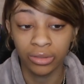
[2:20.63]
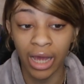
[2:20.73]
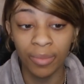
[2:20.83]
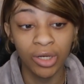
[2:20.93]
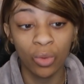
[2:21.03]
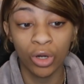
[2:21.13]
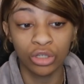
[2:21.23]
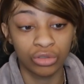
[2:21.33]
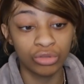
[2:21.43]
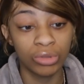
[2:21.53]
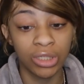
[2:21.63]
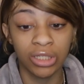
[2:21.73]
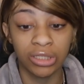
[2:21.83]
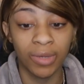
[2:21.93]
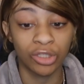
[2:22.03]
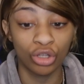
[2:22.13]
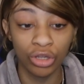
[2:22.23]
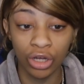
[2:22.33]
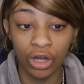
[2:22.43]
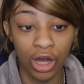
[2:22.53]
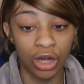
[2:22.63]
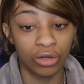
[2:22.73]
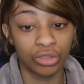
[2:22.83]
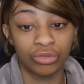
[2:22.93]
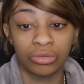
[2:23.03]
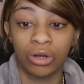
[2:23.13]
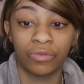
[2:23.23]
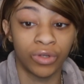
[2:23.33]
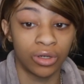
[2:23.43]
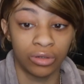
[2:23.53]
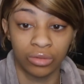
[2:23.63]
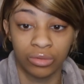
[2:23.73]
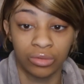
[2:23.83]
That'd be the worst. You really think somebody stole your car or you don't even know?